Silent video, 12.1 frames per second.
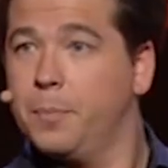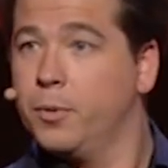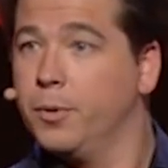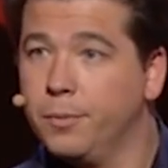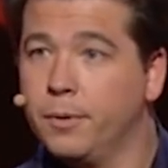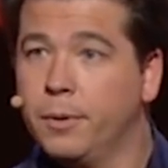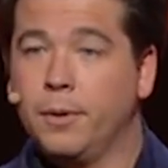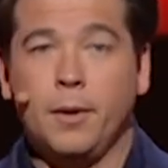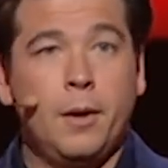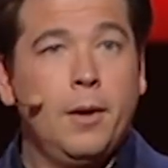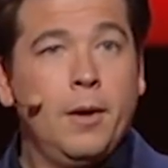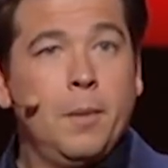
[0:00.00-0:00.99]
the prune,
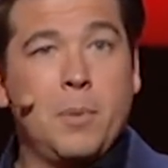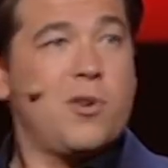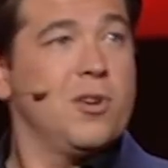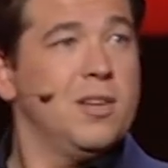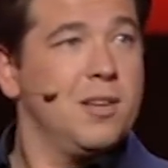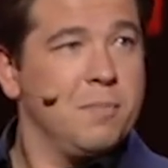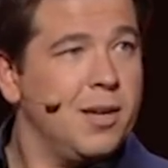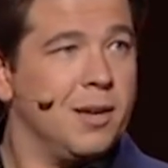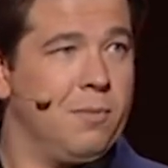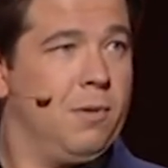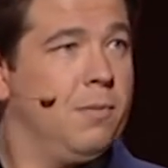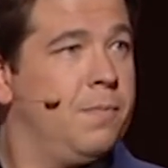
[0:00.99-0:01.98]
but got it
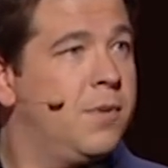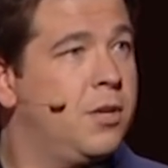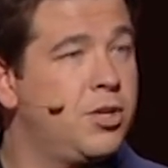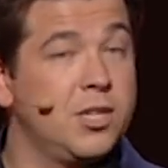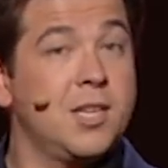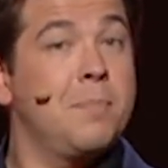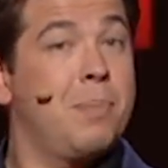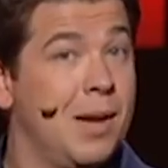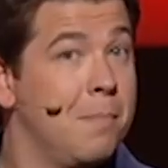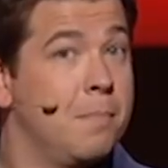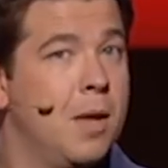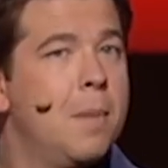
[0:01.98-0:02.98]
completely wrong. She said
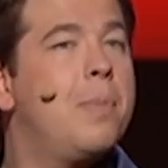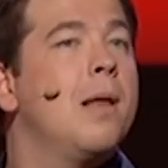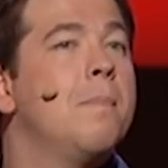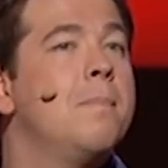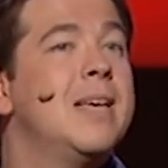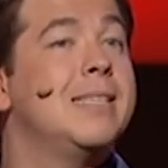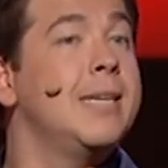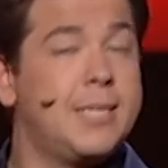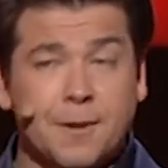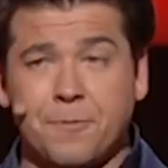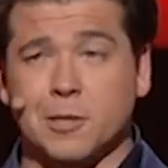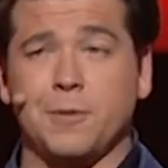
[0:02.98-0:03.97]
plum. Plum is a
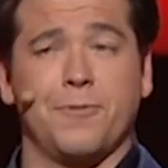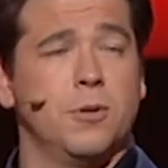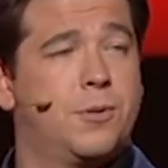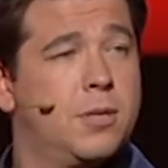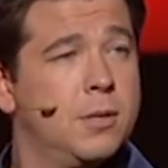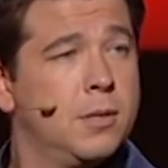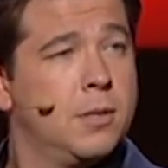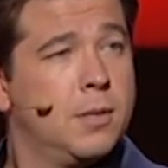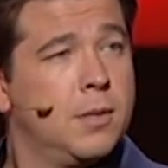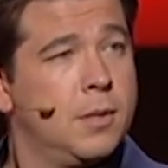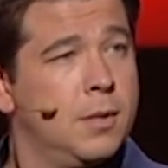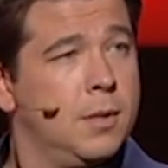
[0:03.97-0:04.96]
different fruit,
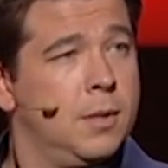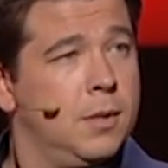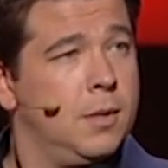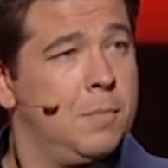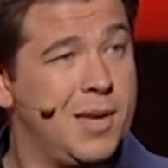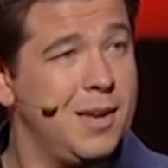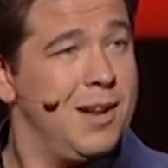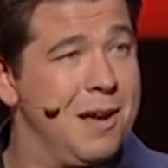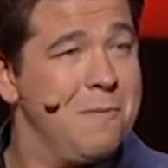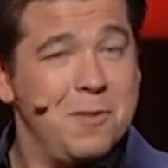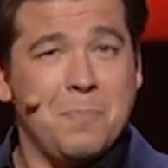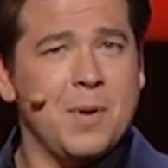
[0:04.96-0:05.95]

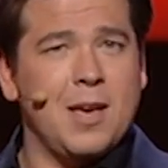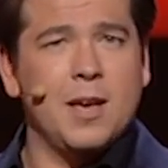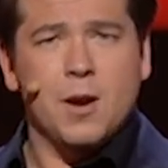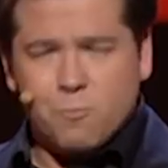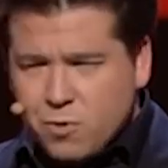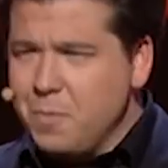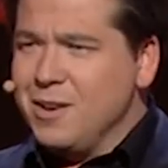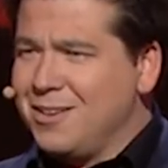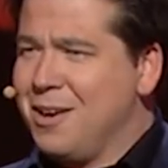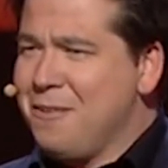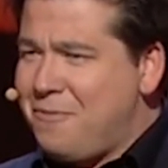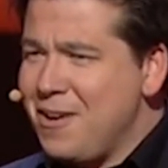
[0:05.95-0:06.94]
beginning with P, and it ruined
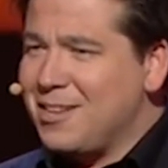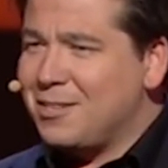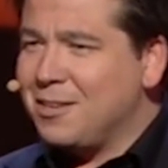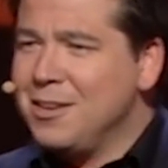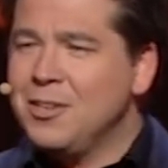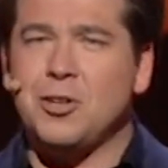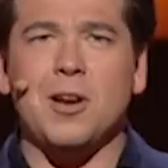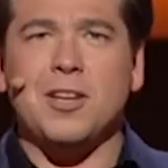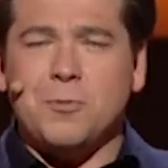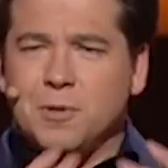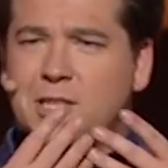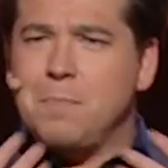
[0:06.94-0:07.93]
her face. She looked
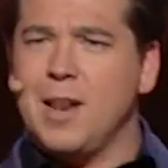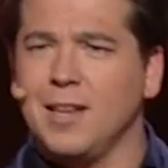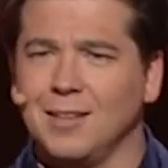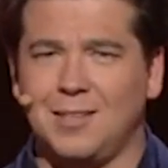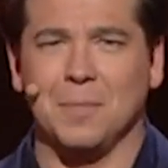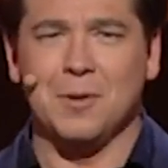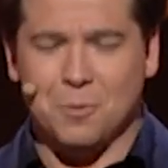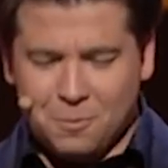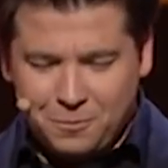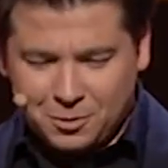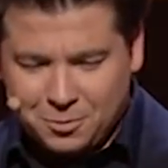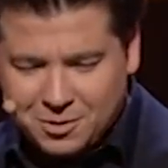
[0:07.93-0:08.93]
like she was smelling something
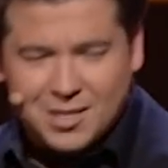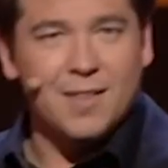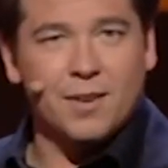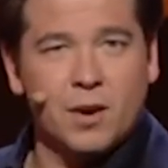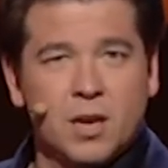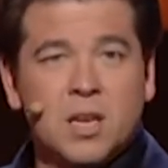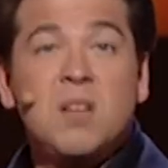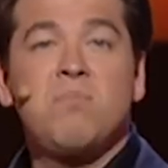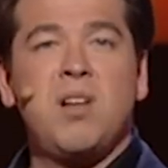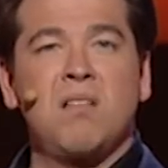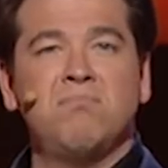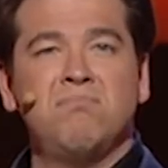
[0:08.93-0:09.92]
awful. She was standing there going,
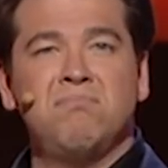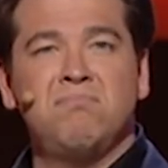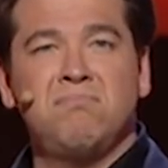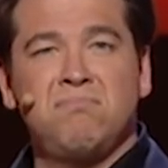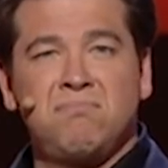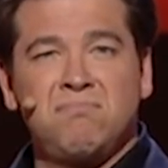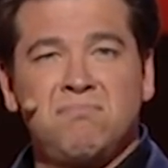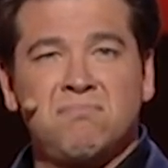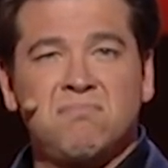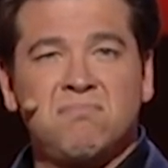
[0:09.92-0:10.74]
plum,